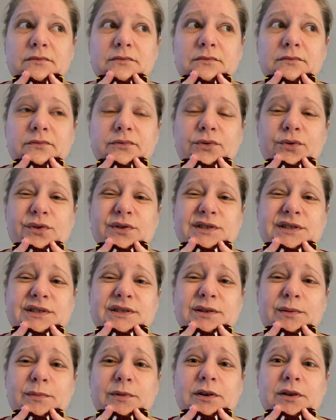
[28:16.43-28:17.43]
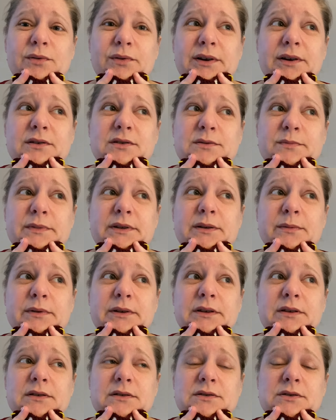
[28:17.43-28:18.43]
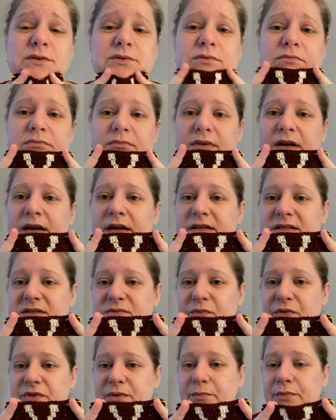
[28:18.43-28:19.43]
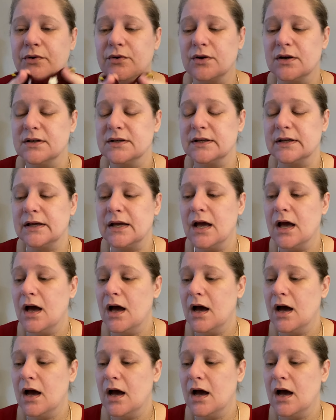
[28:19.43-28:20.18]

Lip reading: 40 some odd rounds maybe or so, it's with the Burgundy.